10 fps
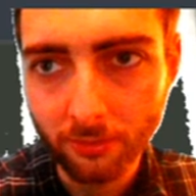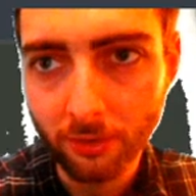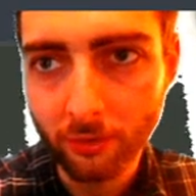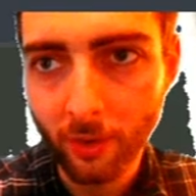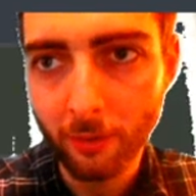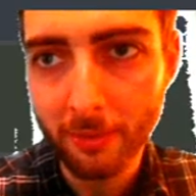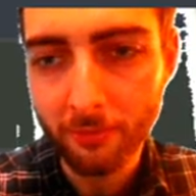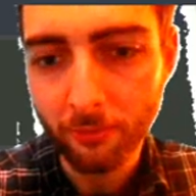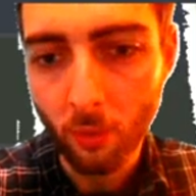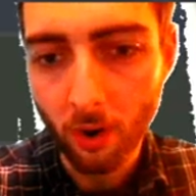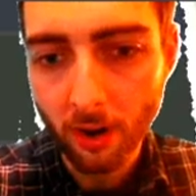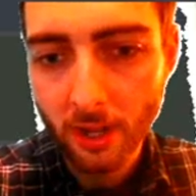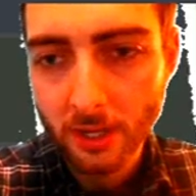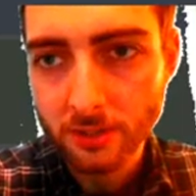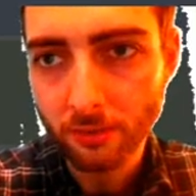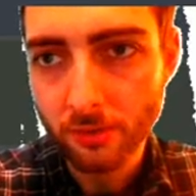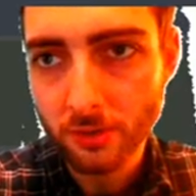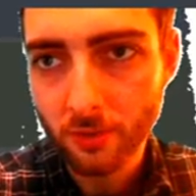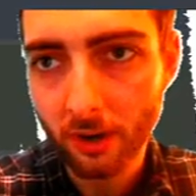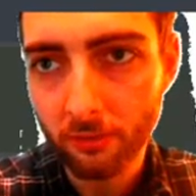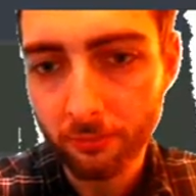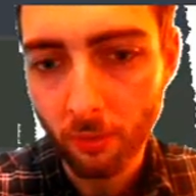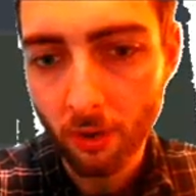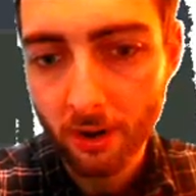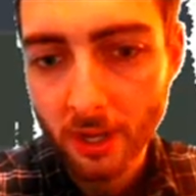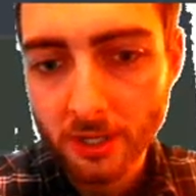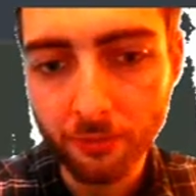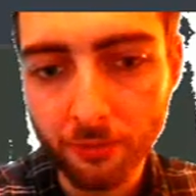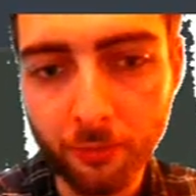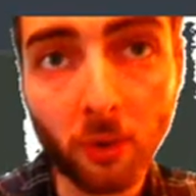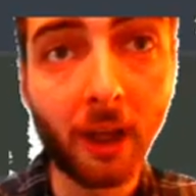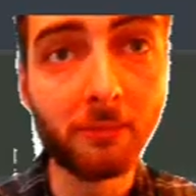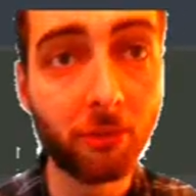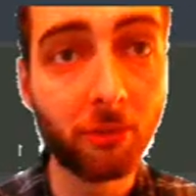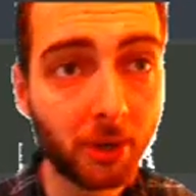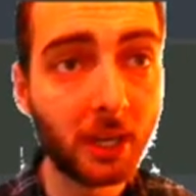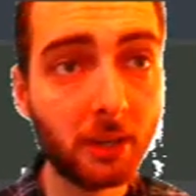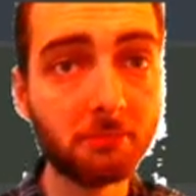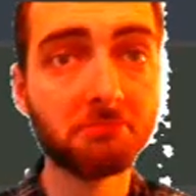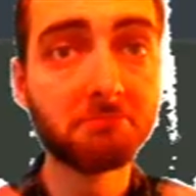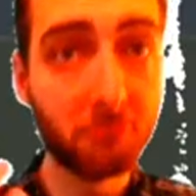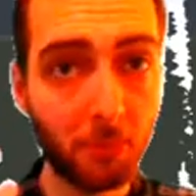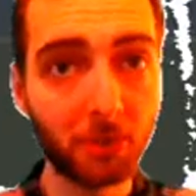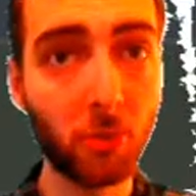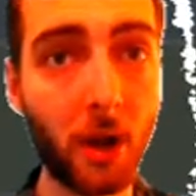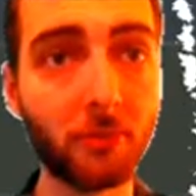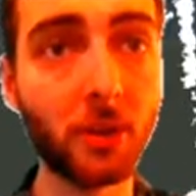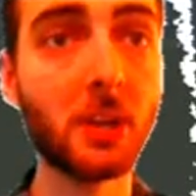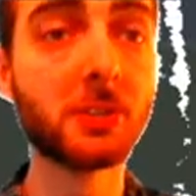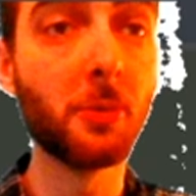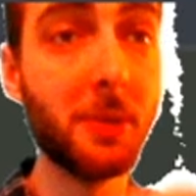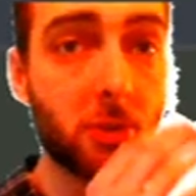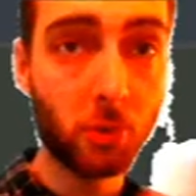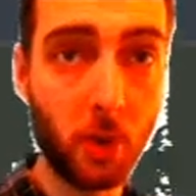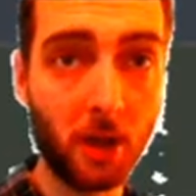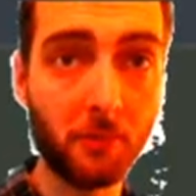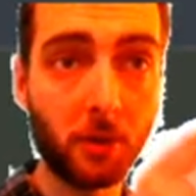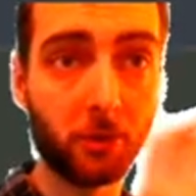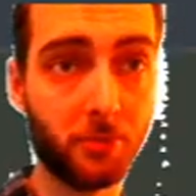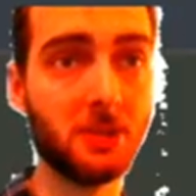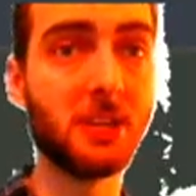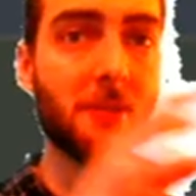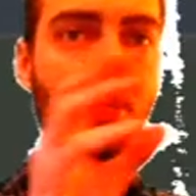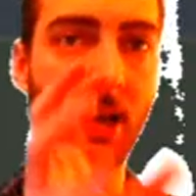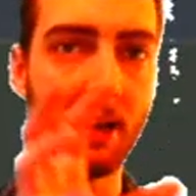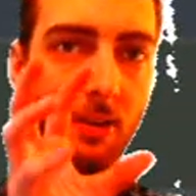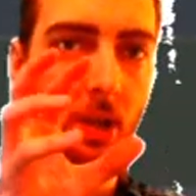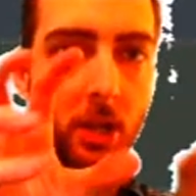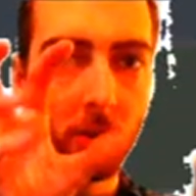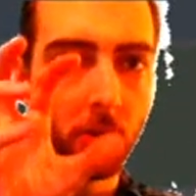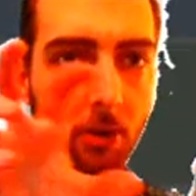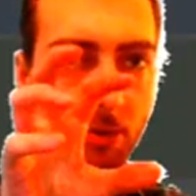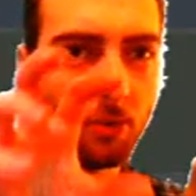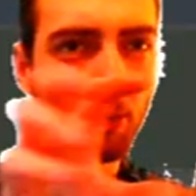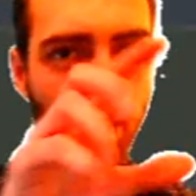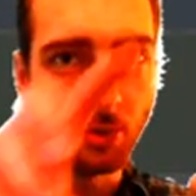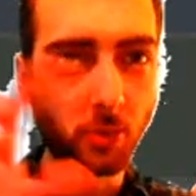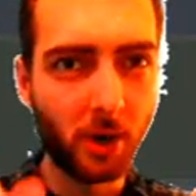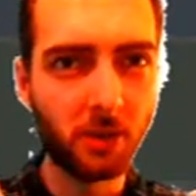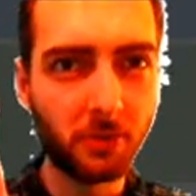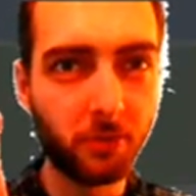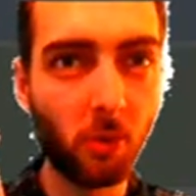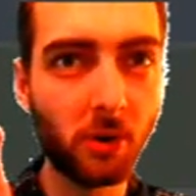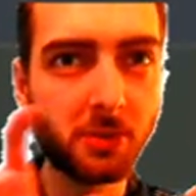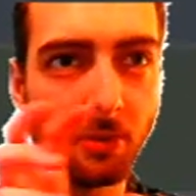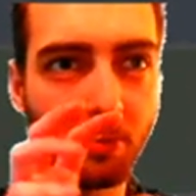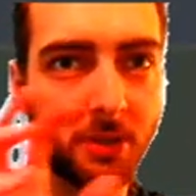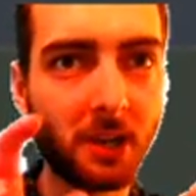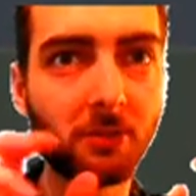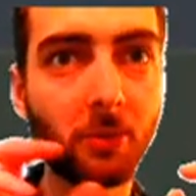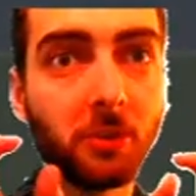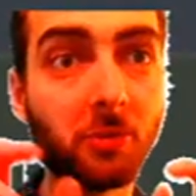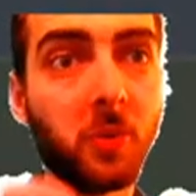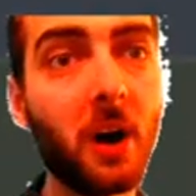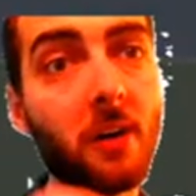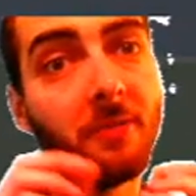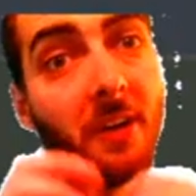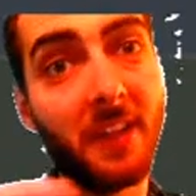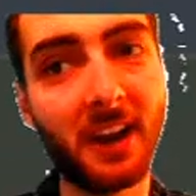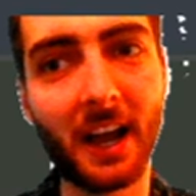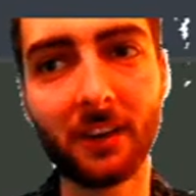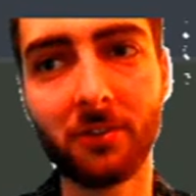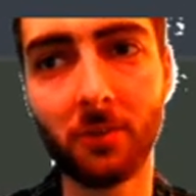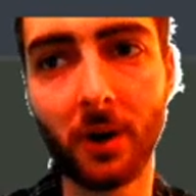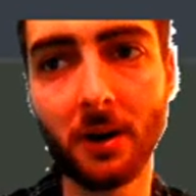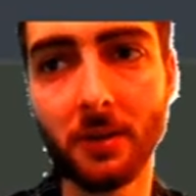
squared would be 4. So 2 squared is 4. So 4 times 3 would be 12. So it'd be 12. 3 times that 2 squared is 4. So 3 times 4 is 12. And then x squared.